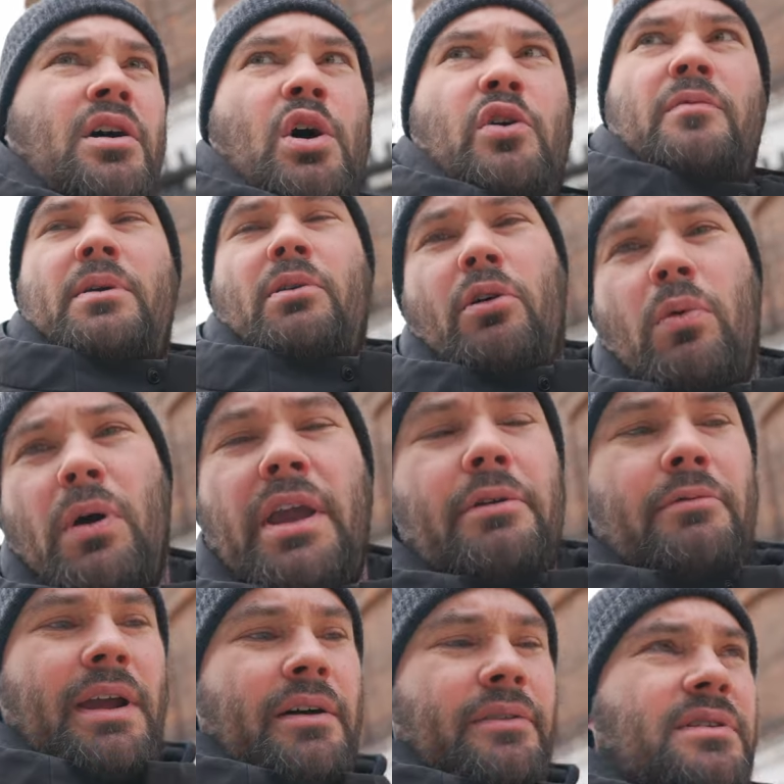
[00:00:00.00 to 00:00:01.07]
of me all walking
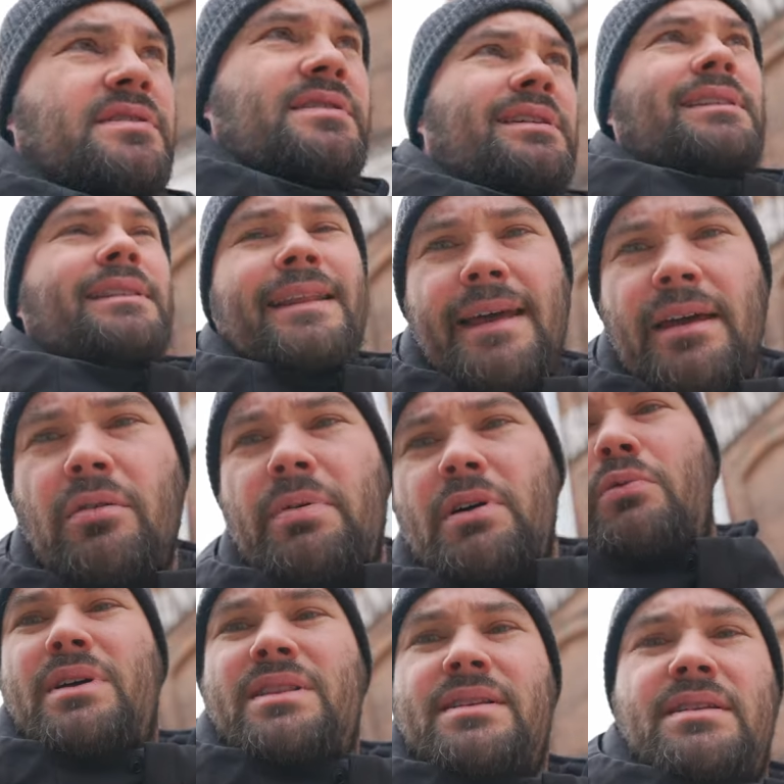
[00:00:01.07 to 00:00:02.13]
around. It's a little
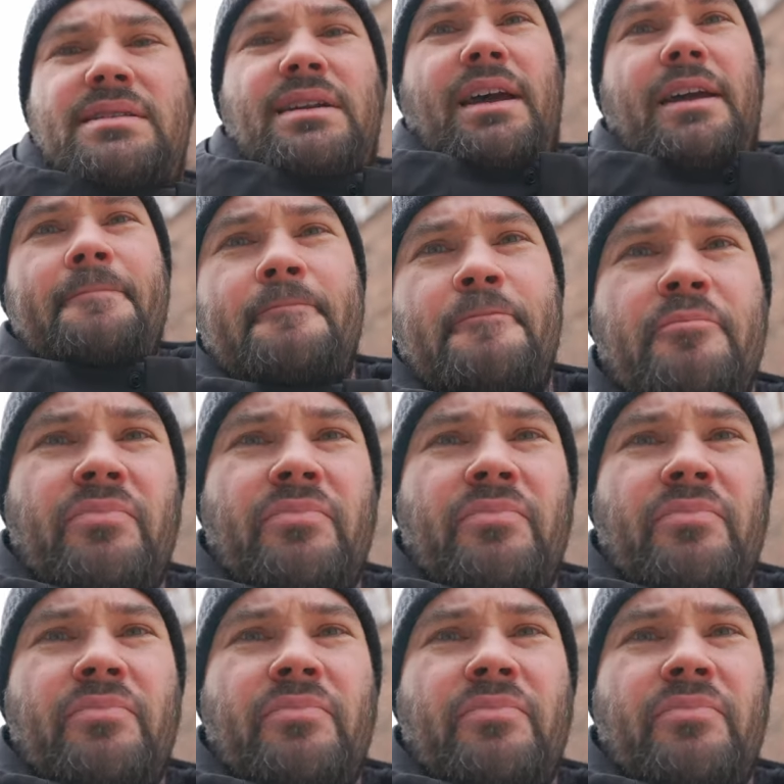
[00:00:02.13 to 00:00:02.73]
bit windy today,